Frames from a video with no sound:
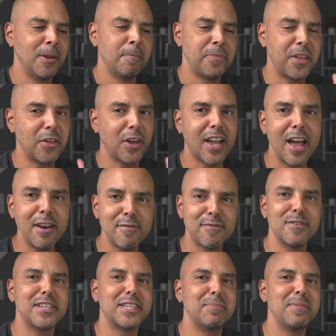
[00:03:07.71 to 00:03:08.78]
Now that kind of
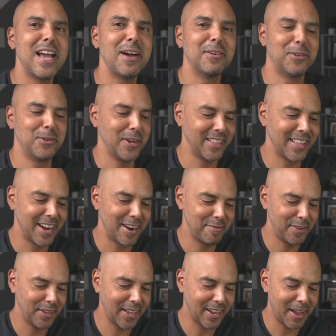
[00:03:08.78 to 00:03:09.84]
freaks me out doing that. I
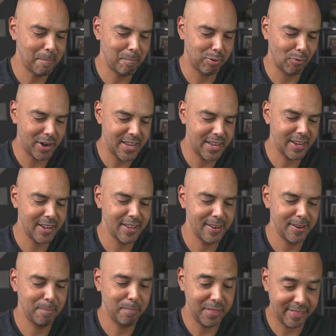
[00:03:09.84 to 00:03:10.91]
feel like I'm breaking it,
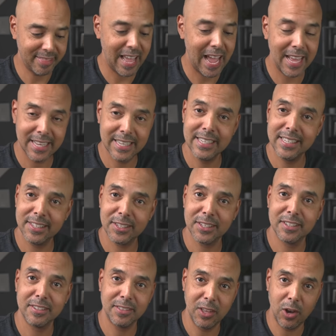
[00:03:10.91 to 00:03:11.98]
but that is
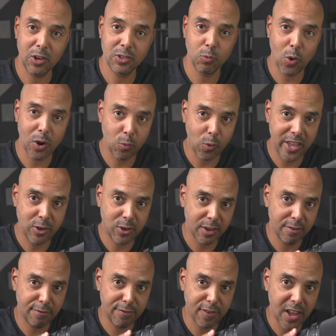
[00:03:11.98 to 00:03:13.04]
one way you
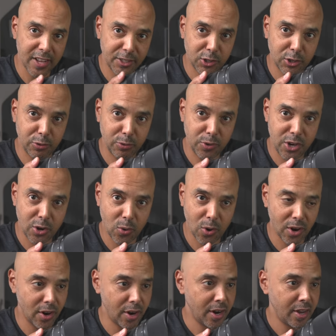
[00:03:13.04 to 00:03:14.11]
can fine tune
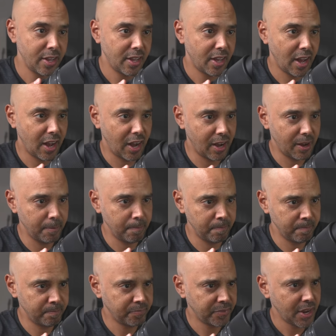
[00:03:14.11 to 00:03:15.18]
your,
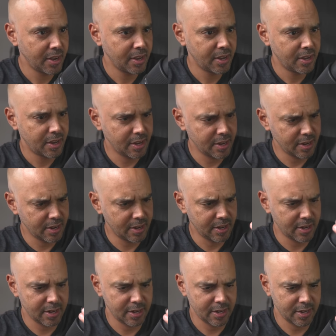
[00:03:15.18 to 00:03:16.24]
um, Uh,